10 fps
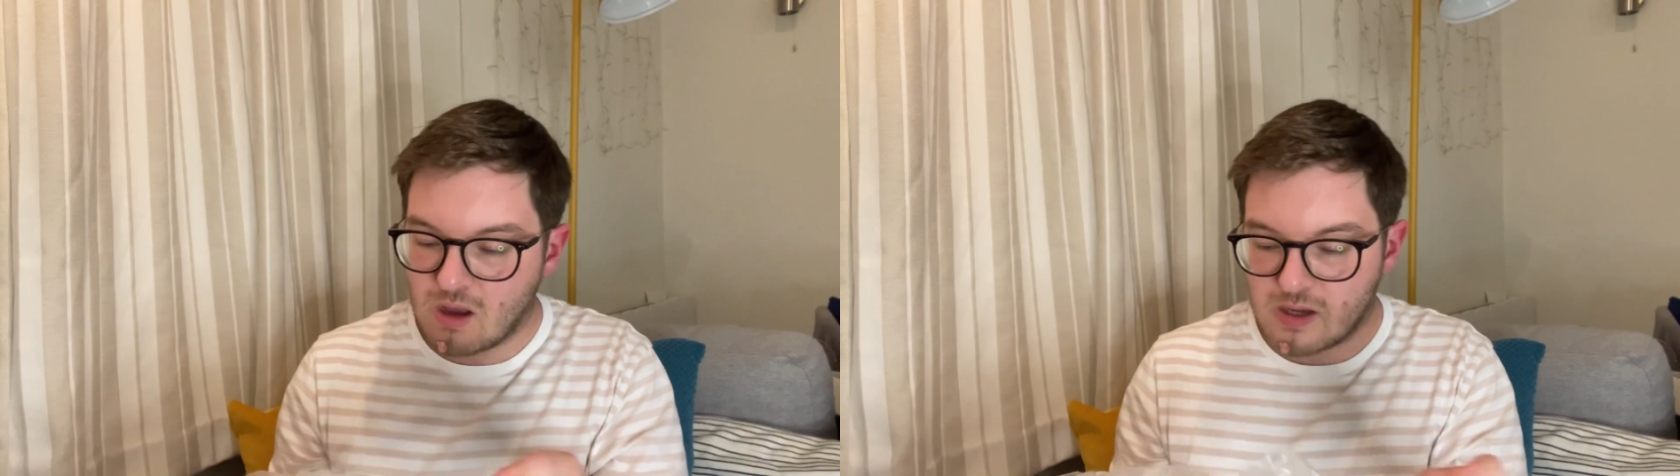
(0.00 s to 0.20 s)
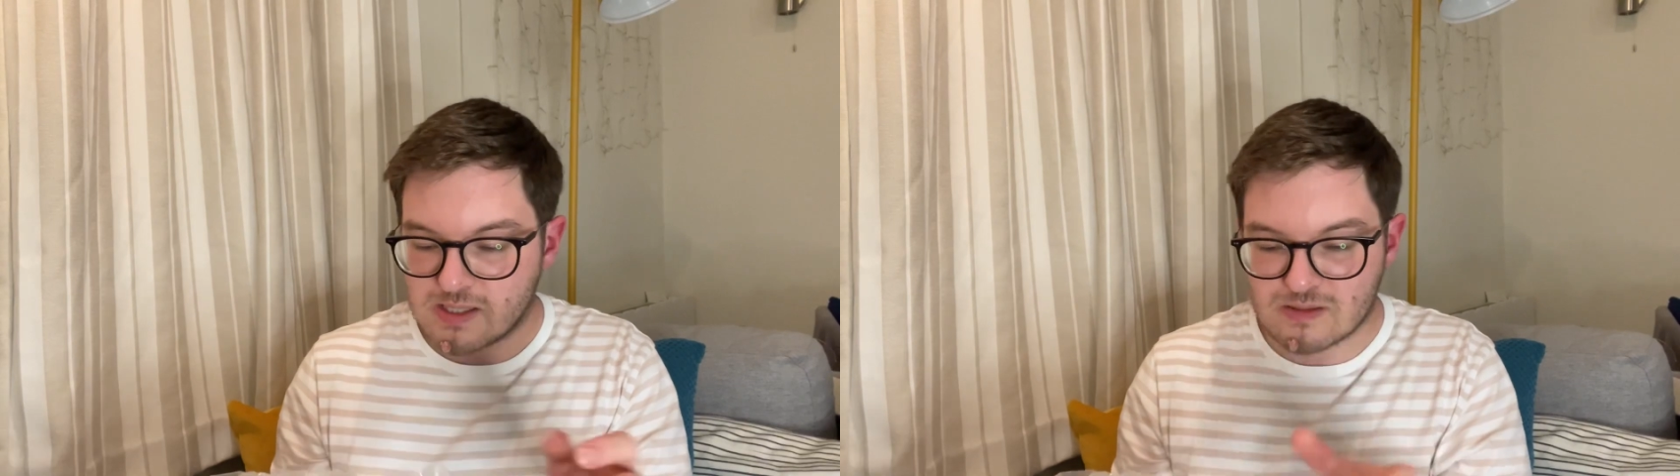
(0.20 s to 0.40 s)

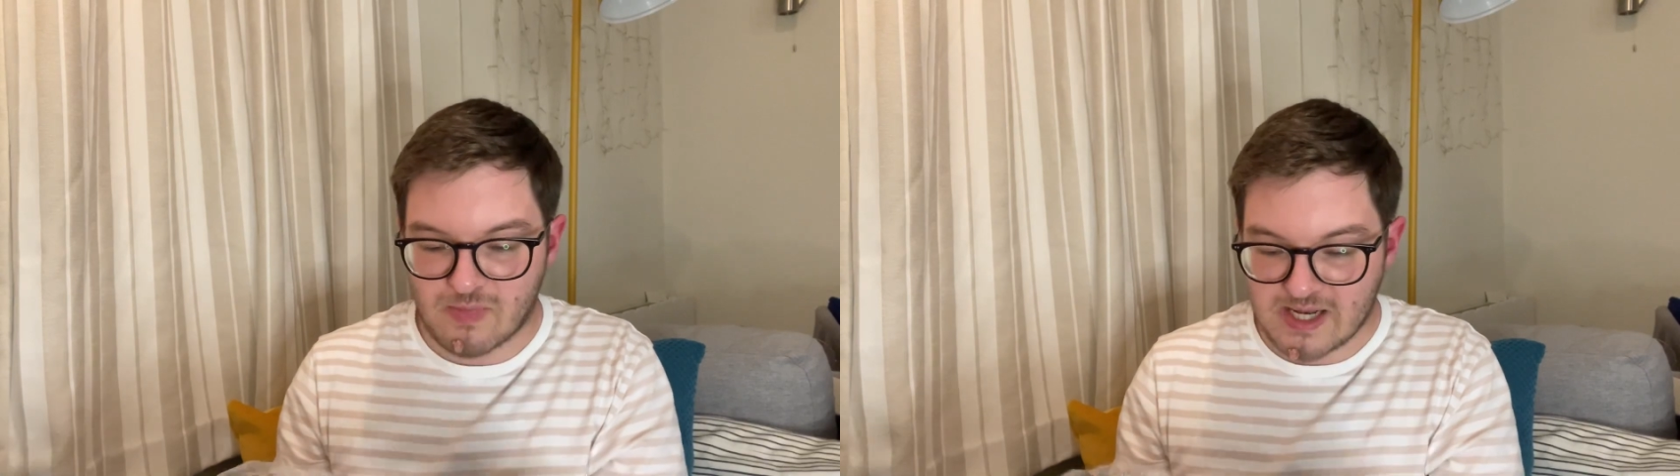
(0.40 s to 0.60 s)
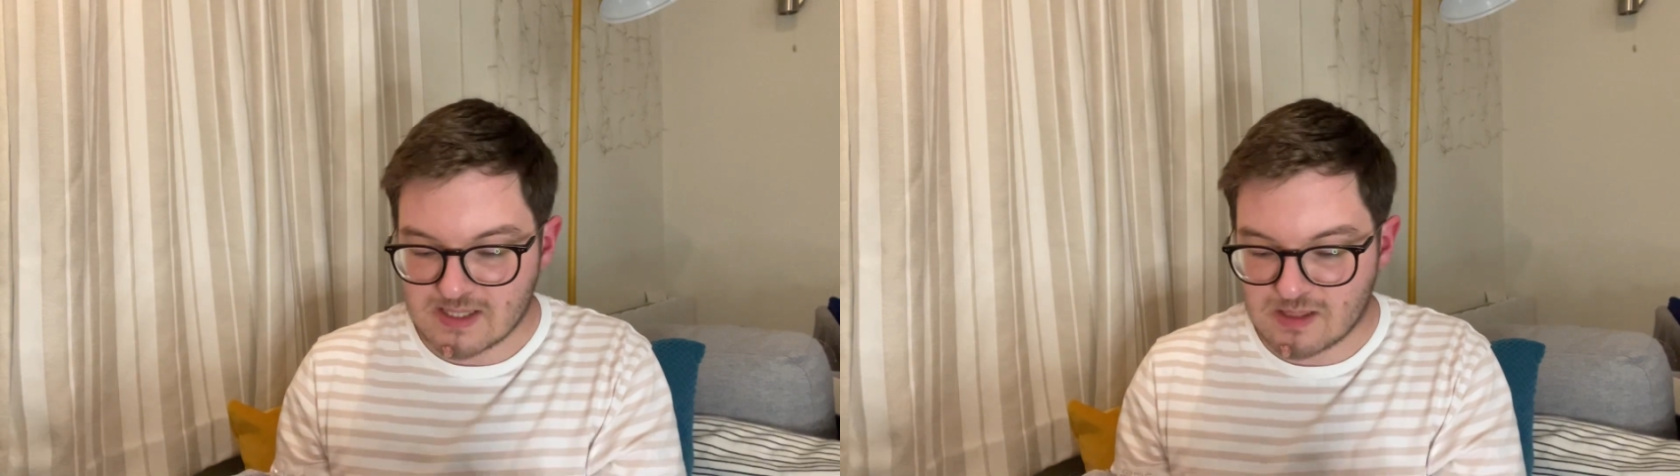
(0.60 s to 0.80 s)
it's
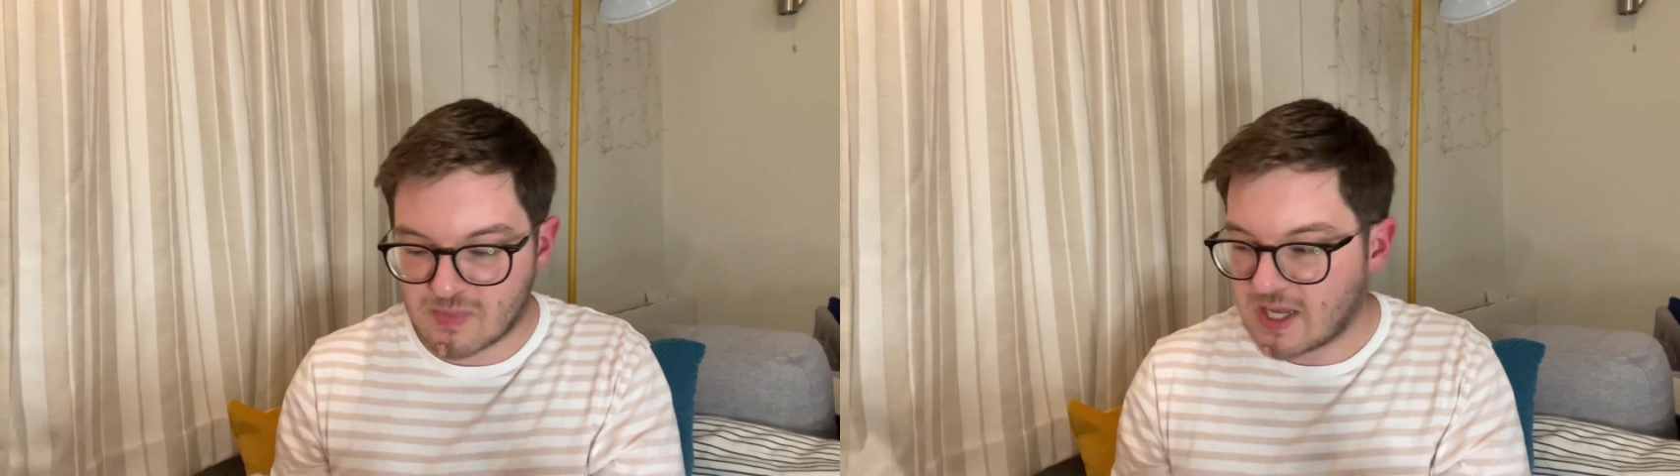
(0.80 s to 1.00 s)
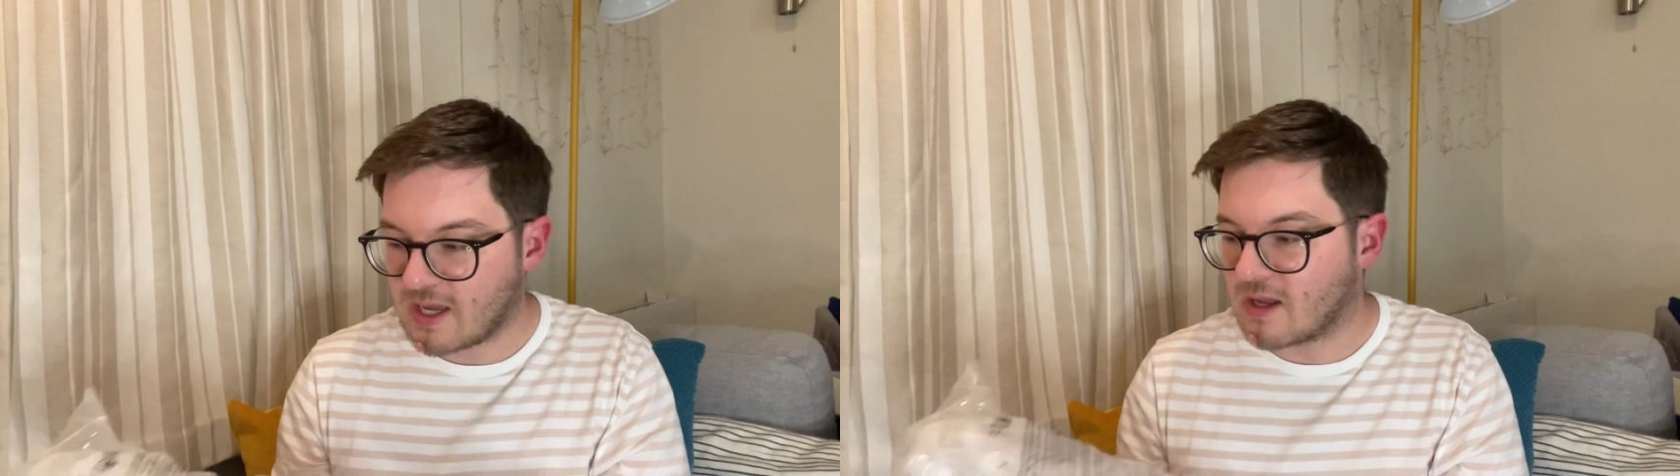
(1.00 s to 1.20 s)
meant to
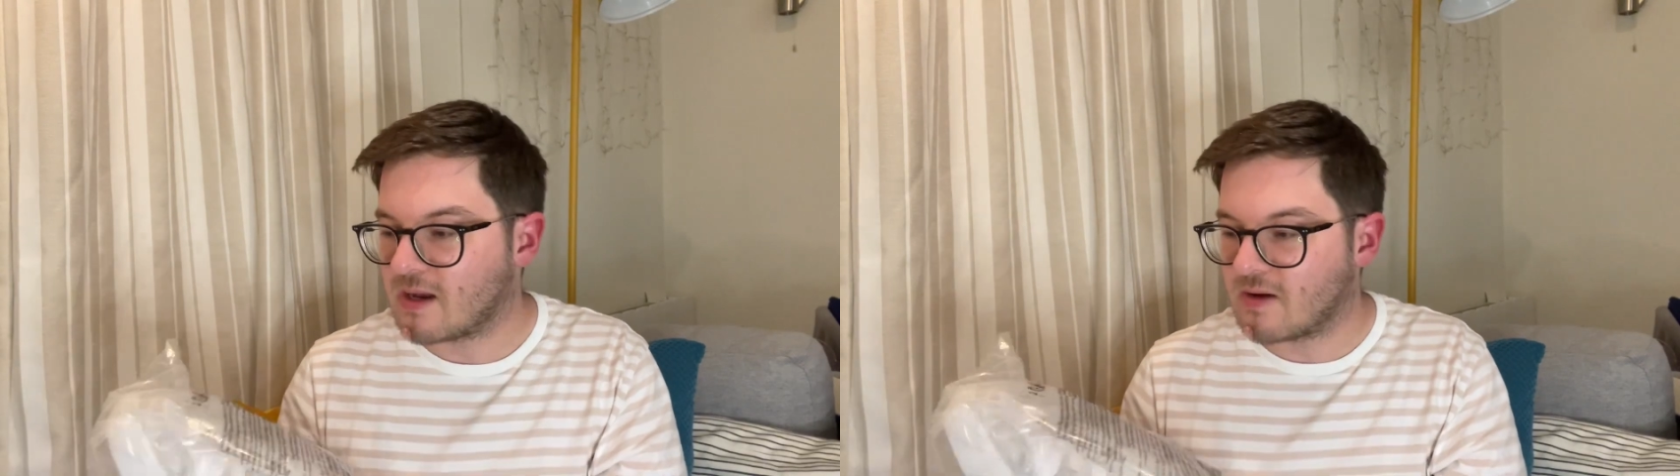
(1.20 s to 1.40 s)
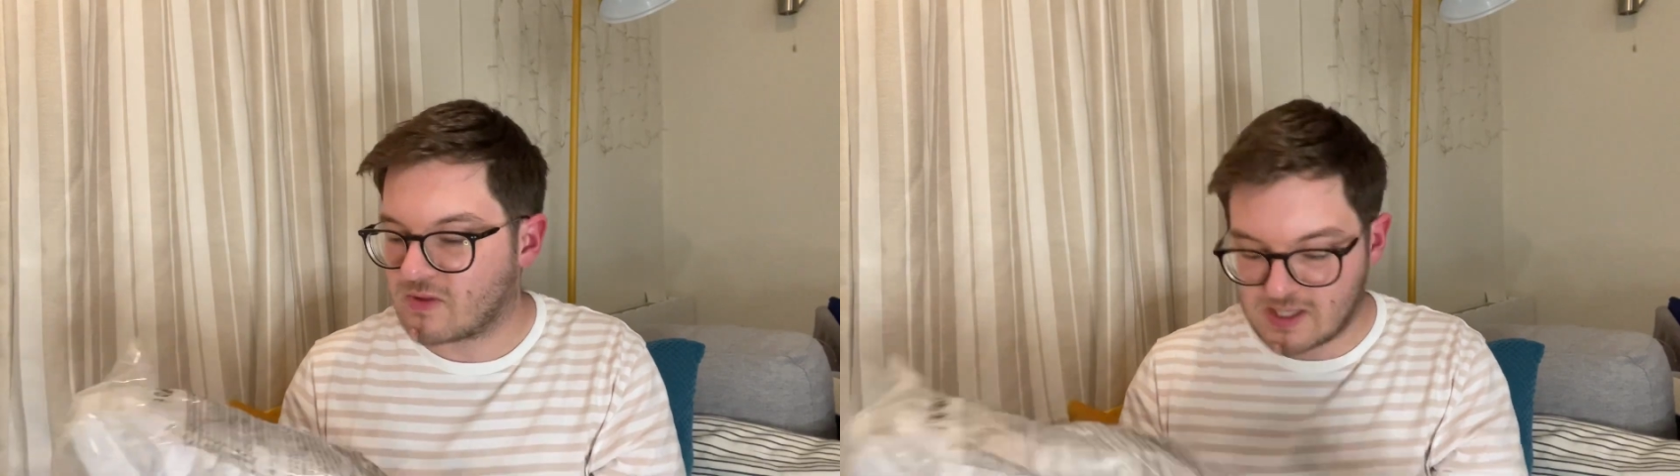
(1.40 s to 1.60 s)
be. Now,
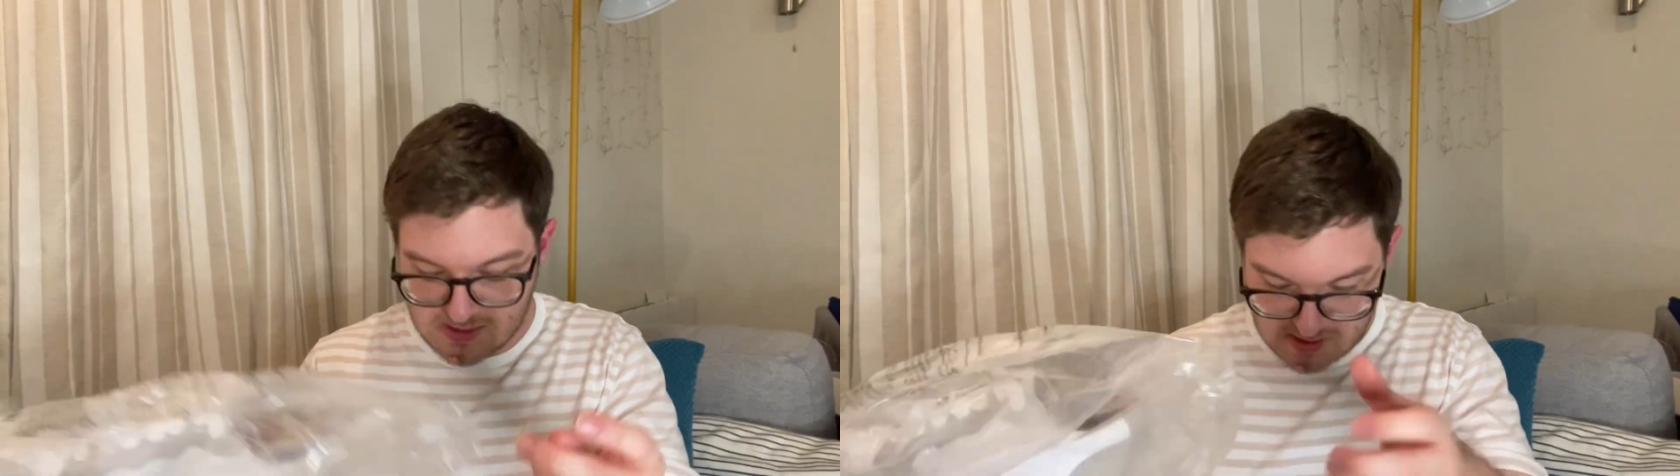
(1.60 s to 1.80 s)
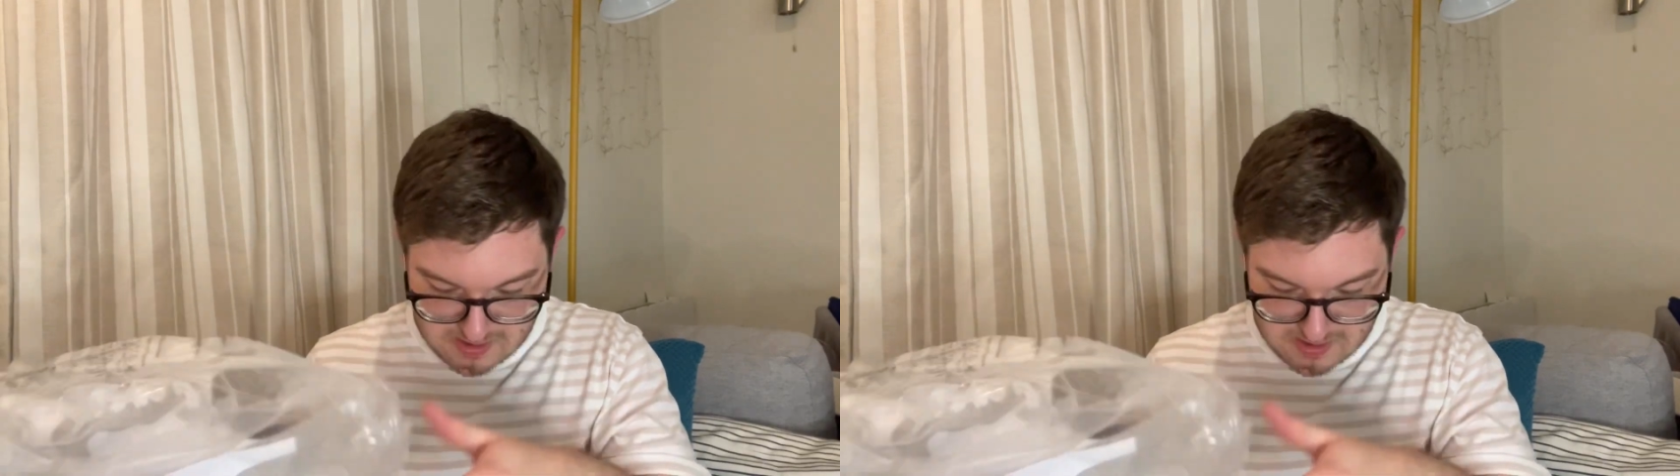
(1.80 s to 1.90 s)
these are